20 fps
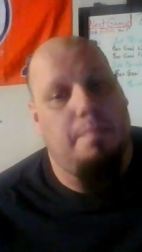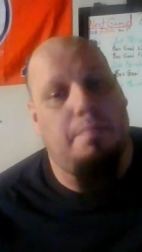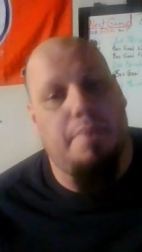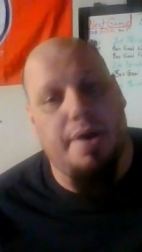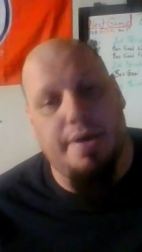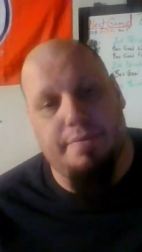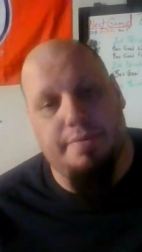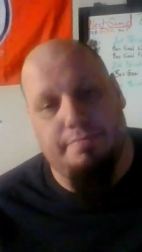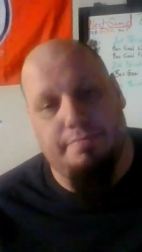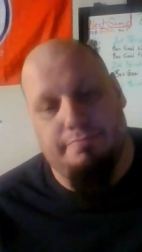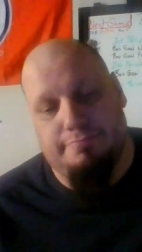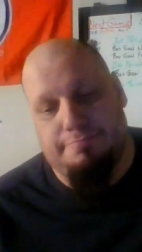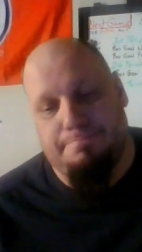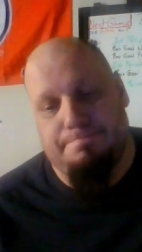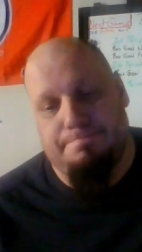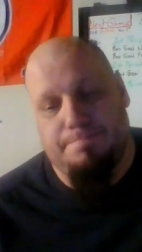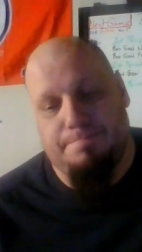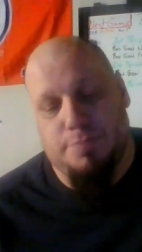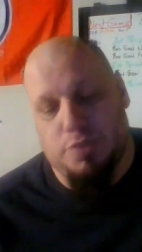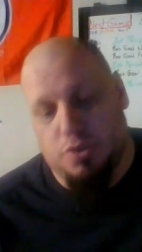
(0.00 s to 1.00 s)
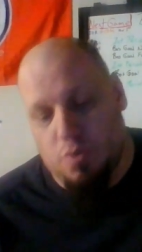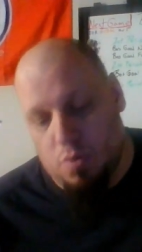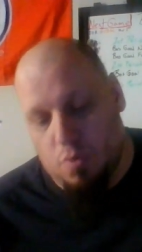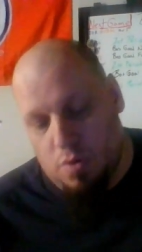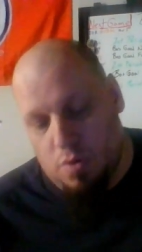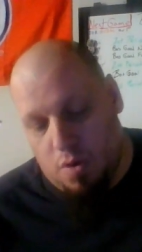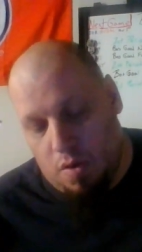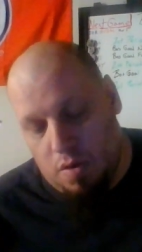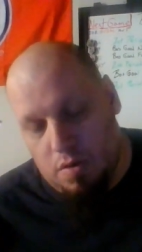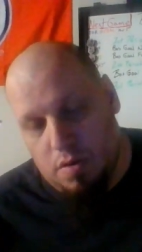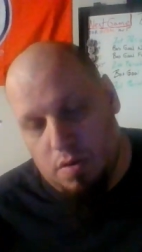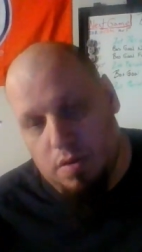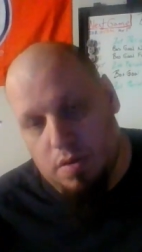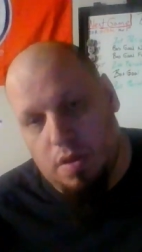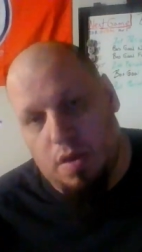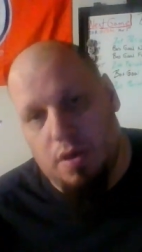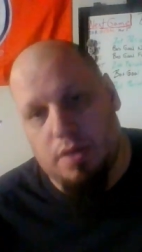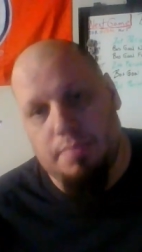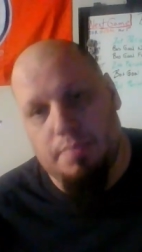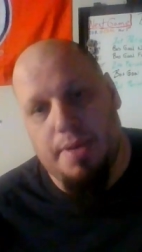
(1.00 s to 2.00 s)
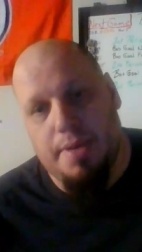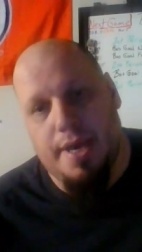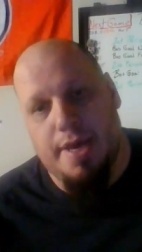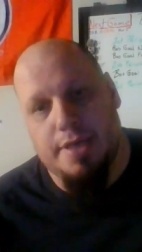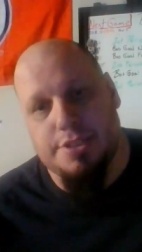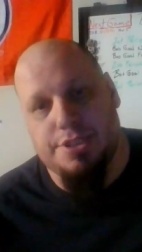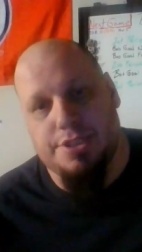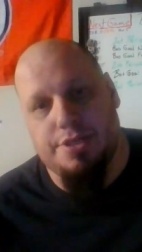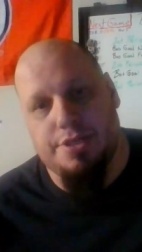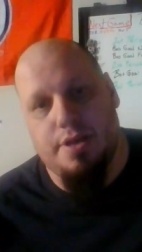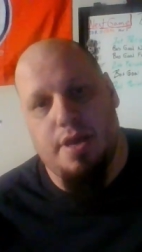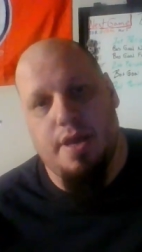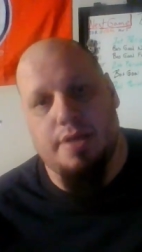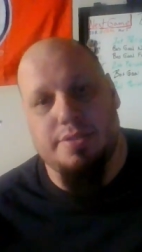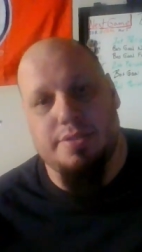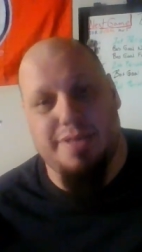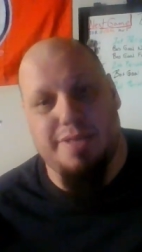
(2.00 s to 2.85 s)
But no call on Pasternak.